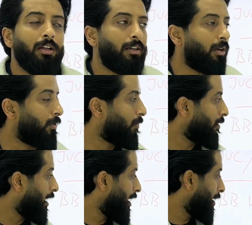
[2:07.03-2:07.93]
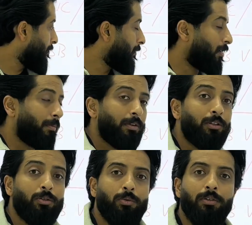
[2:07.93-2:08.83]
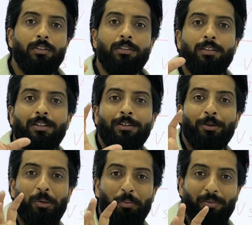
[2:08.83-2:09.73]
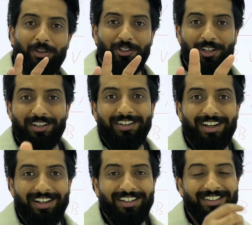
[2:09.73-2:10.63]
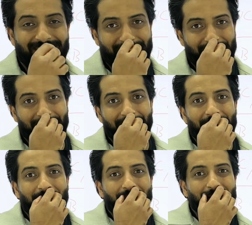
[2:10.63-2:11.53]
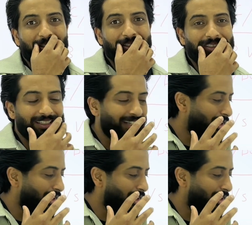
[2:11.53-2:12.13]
Now I'm coming towards Marjan Island, right? The